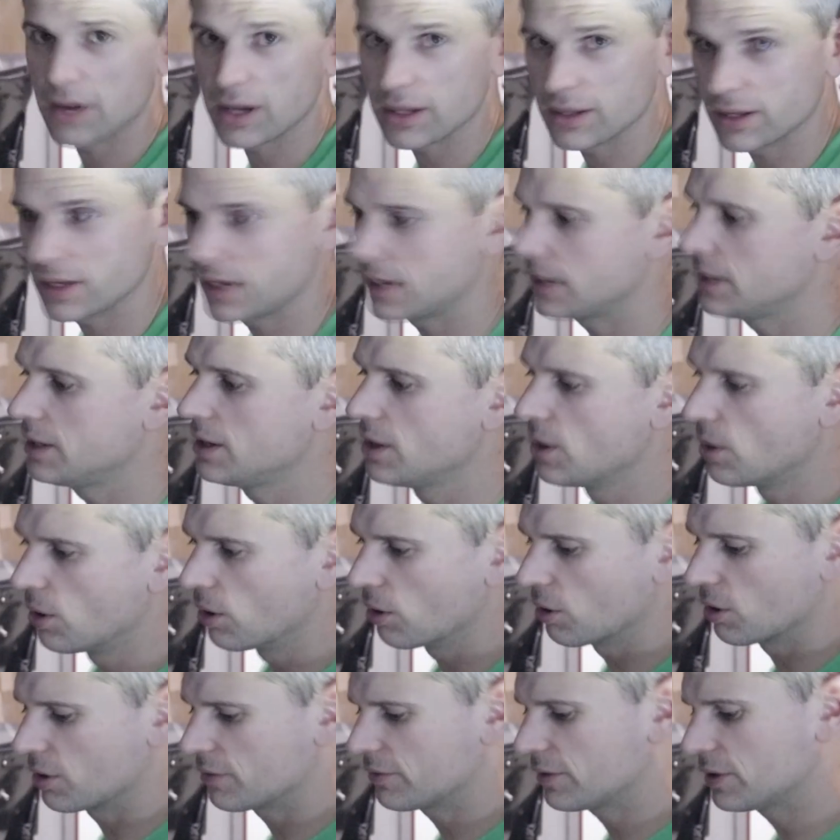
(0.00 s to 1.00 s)
out there,
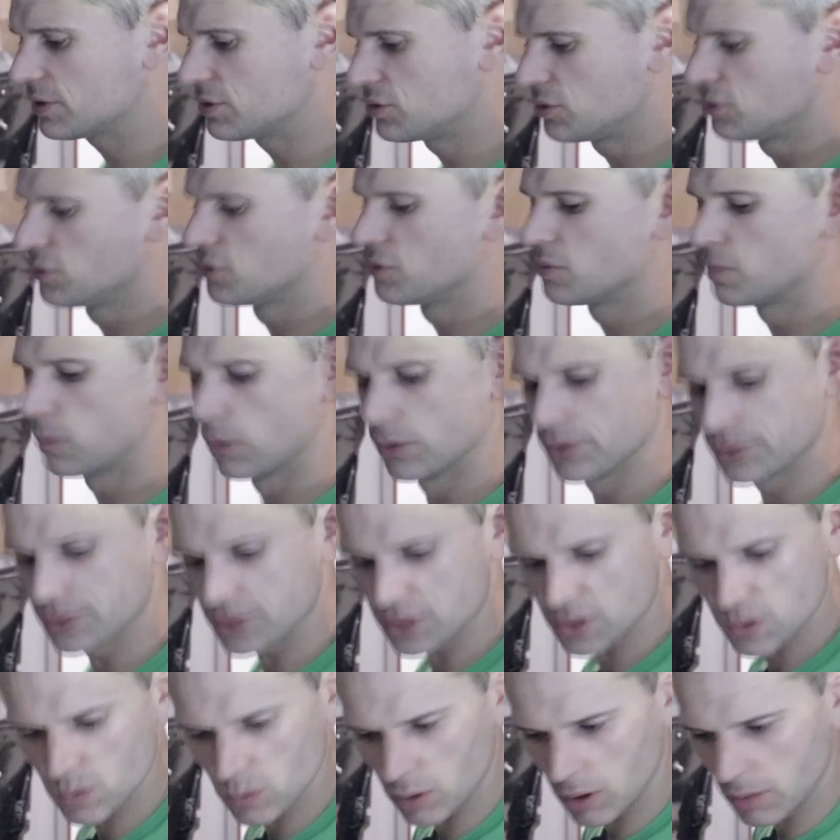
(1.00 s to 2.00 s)
or if I do want
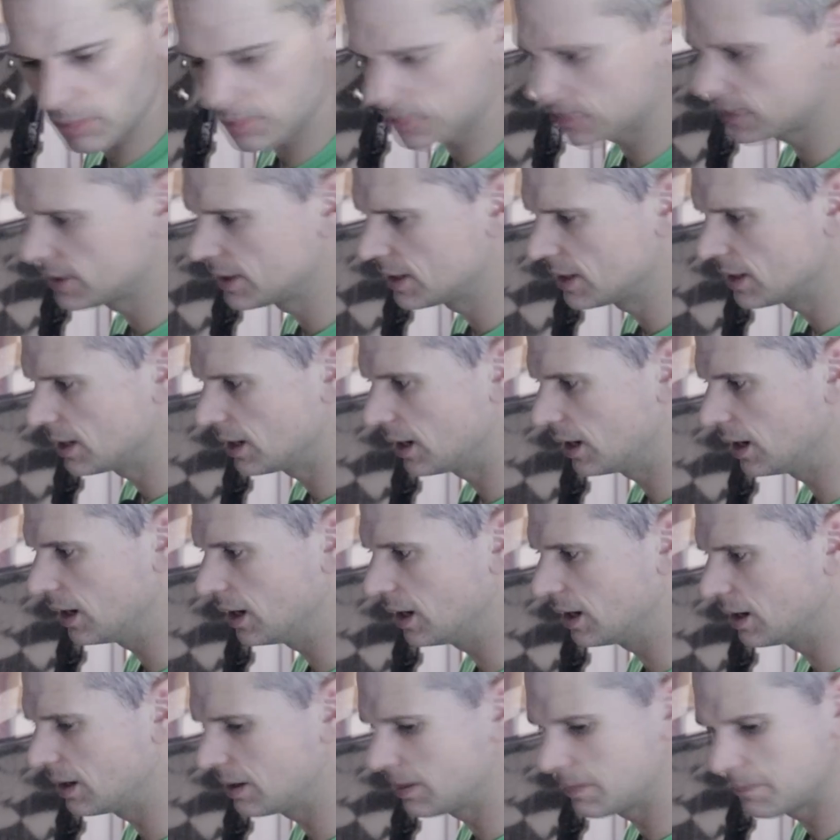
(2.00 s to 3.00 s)
to swap
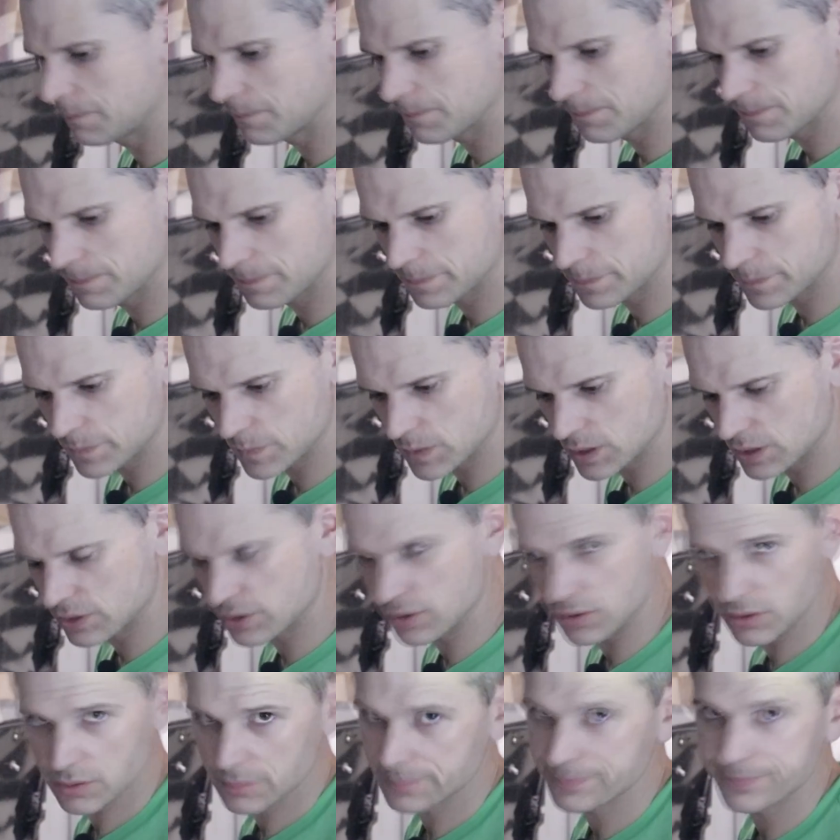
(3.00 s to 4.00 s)

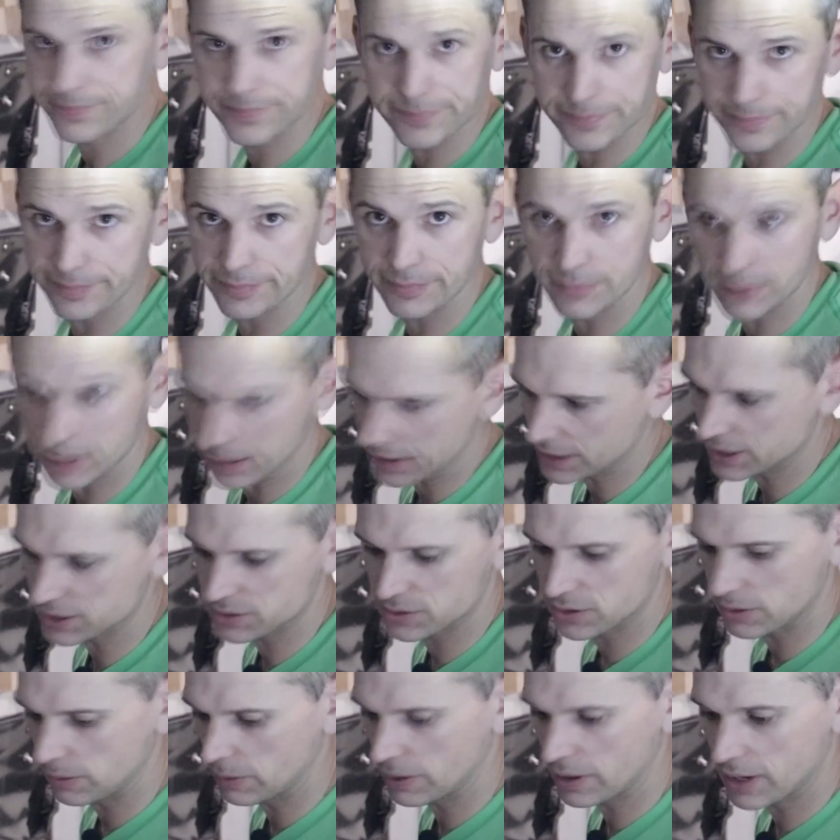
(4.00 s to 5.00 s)
to, I
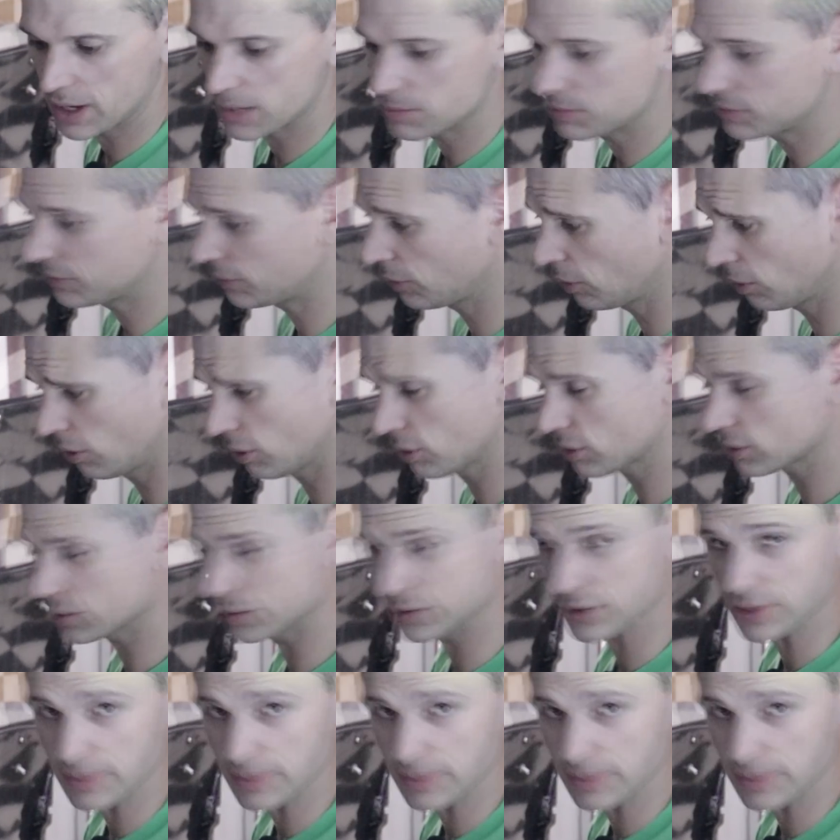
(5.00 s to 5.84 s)
guess, the one I had before or